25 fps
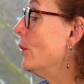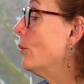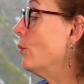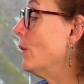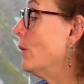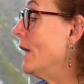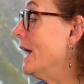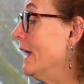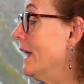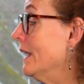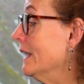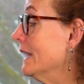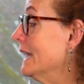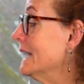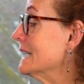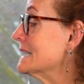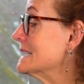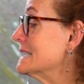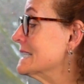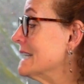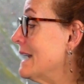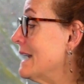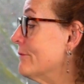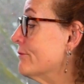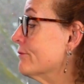Well,
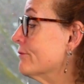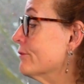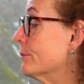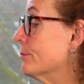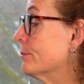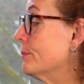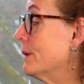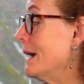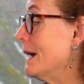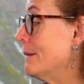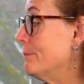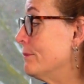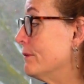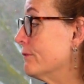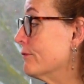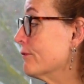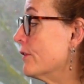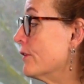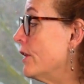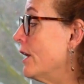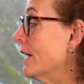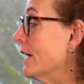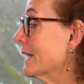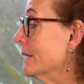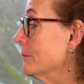except for Papa
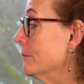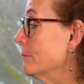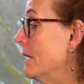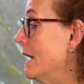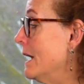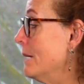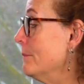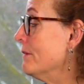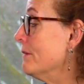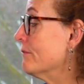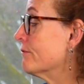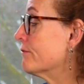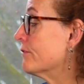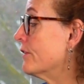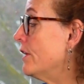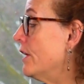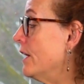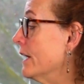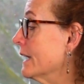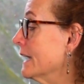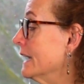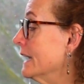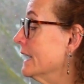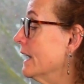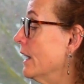Frog and Mama
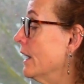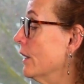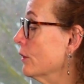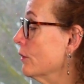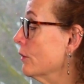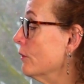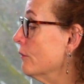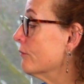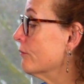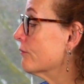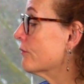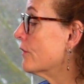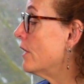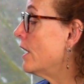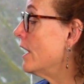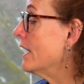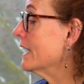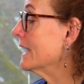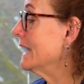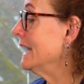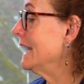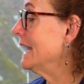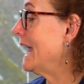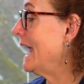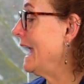Frog and Uncle
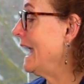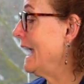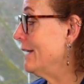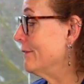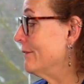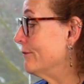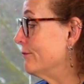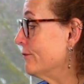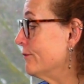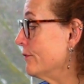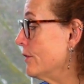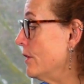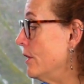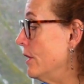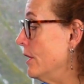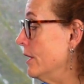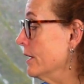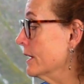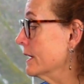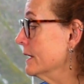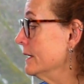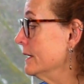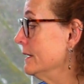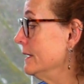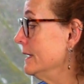Frog and Aunt
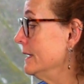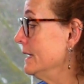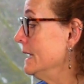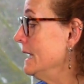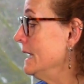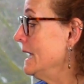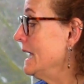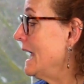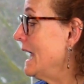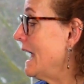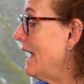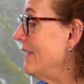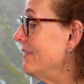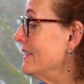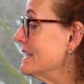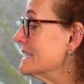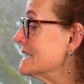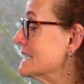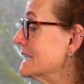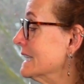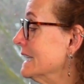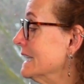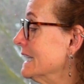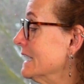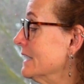Frog and
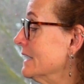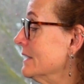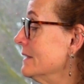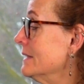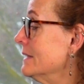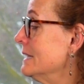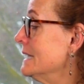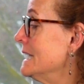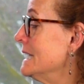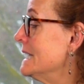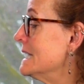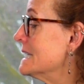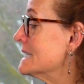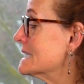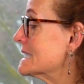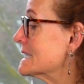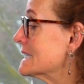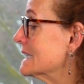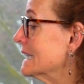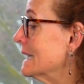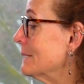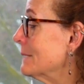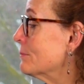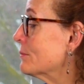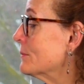this little
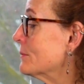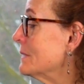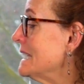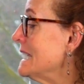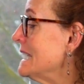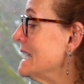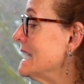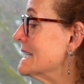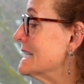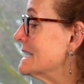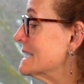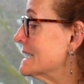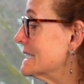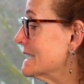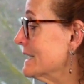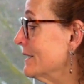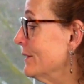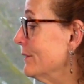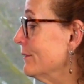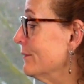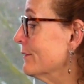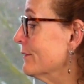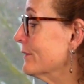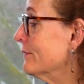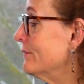slippery
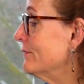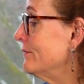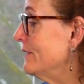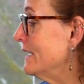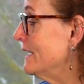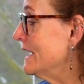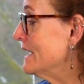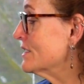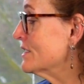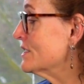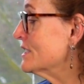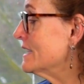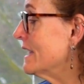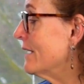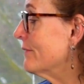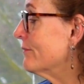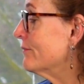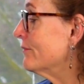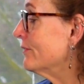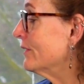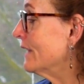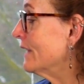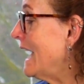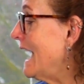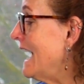silver fish
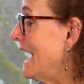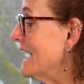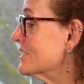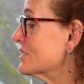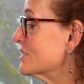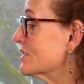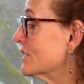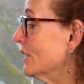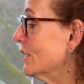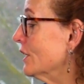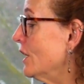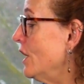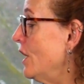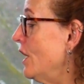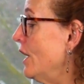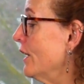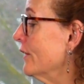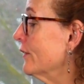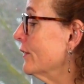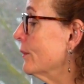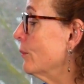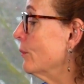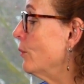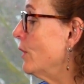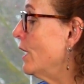that flashed
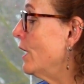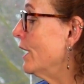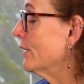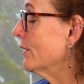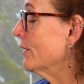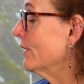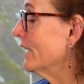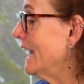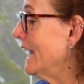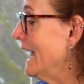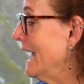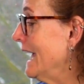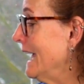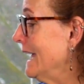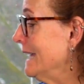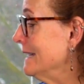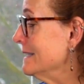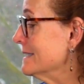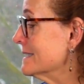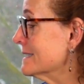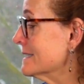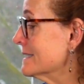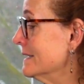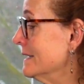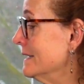along the water
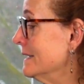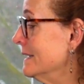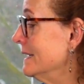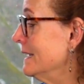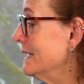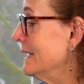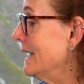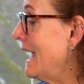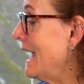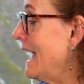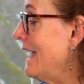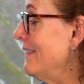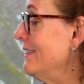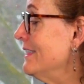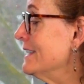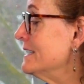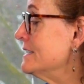lanes, and the